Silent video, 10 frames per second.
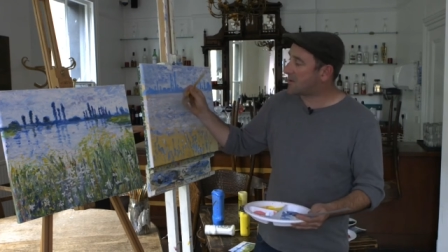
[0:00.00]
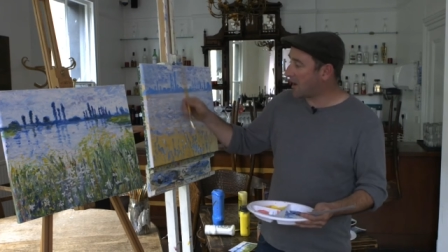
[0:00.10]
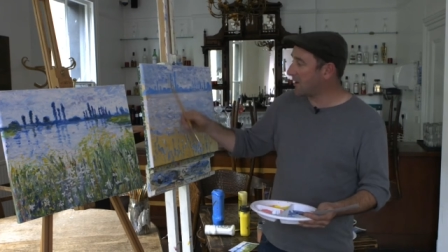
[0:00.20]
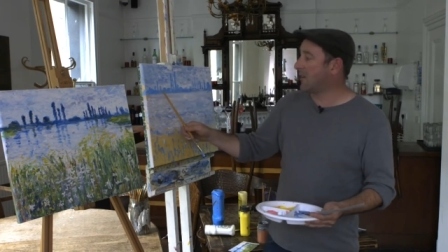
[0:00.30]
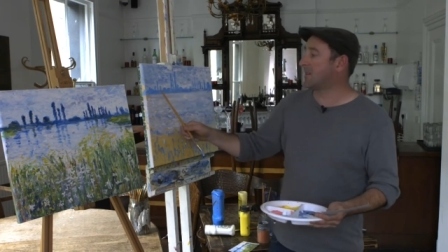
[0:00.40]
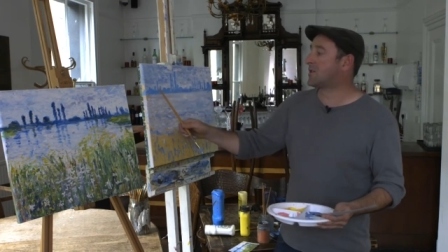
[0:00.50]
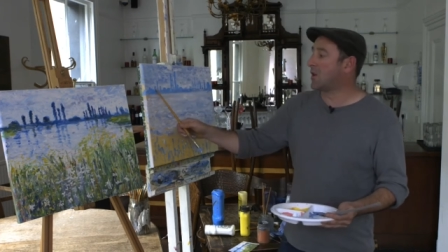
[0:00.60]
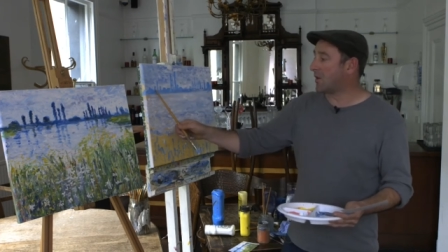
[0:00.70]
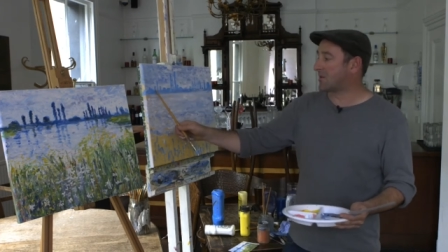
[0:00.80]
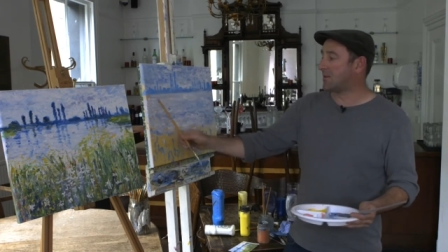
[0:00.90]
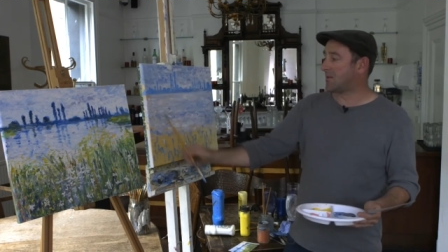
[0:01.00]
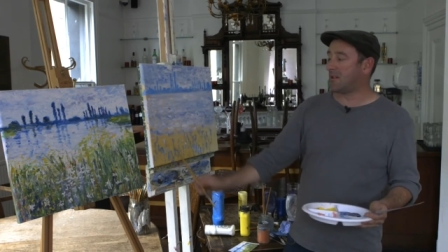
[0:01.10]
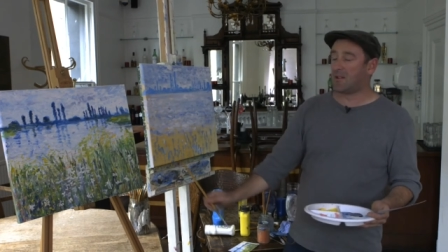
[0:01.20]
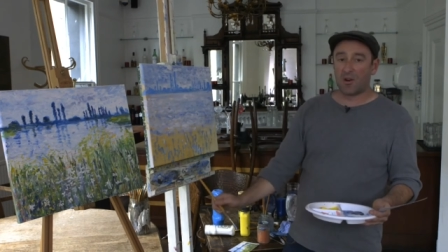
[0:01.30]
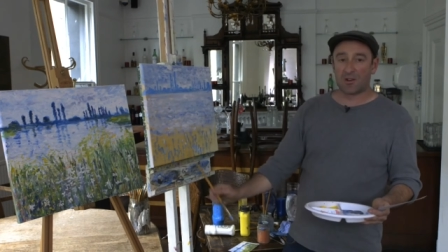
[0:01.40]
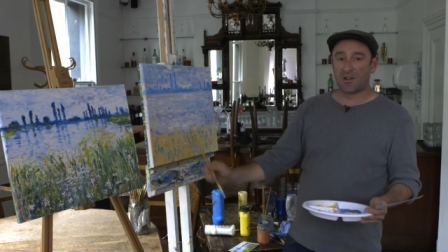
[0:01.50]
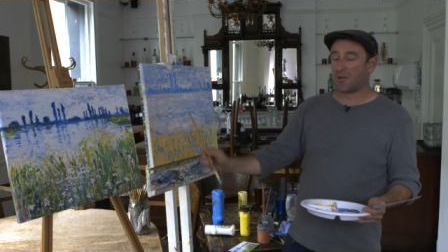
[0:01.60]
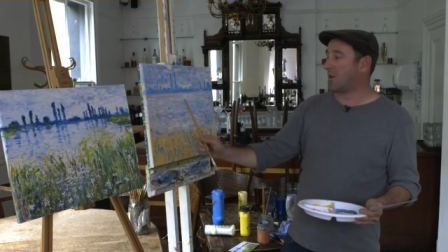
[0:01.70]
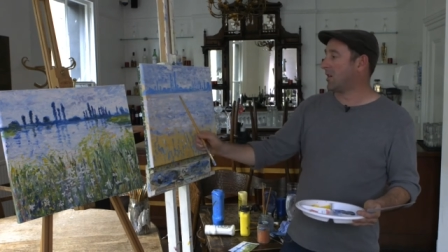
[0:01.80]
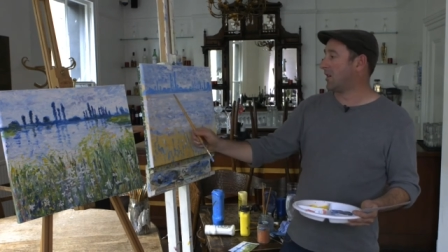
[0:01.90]
direct, it's got to, they're not going
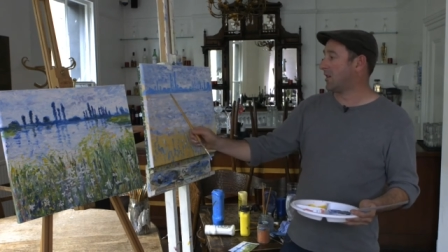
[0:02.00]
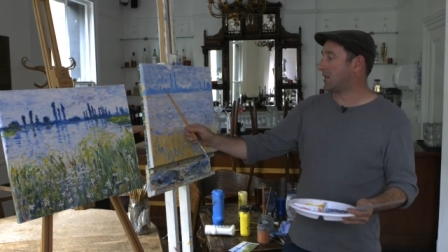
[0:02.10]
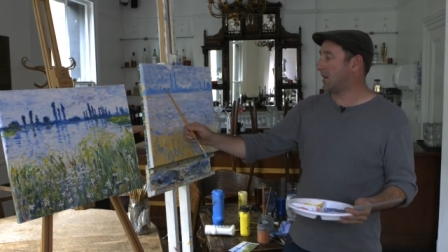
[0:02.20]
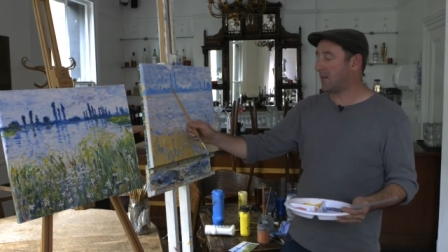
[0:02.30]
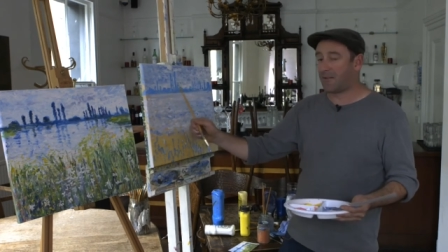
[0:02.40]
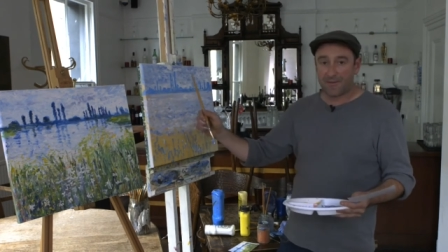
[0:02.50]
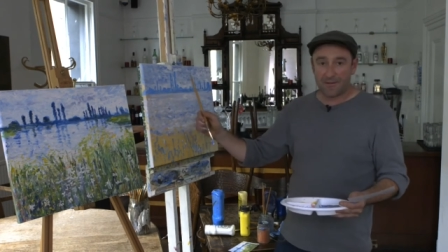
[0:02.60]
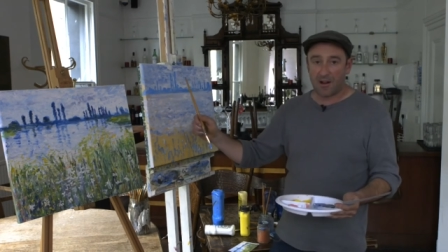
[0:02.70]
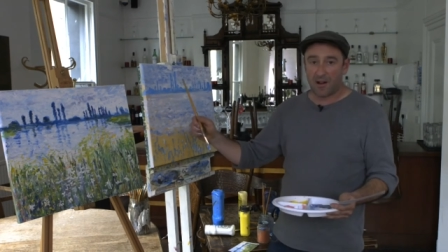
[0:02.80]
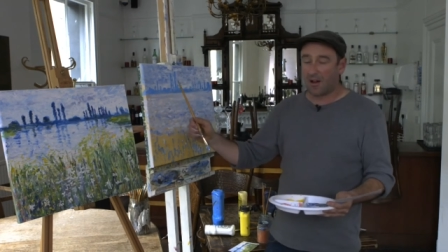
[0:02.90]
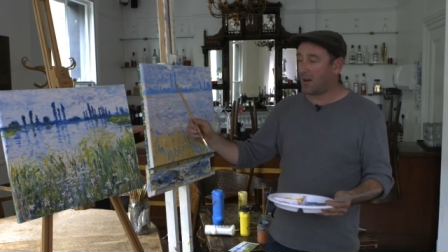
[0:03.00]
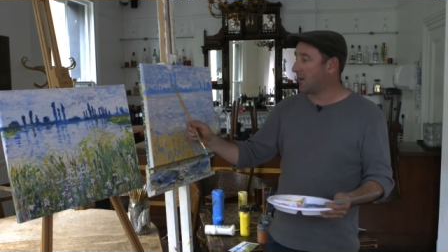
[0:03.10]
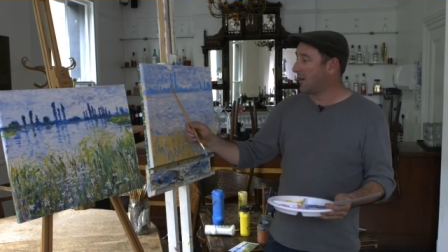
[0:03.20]
to work if uh,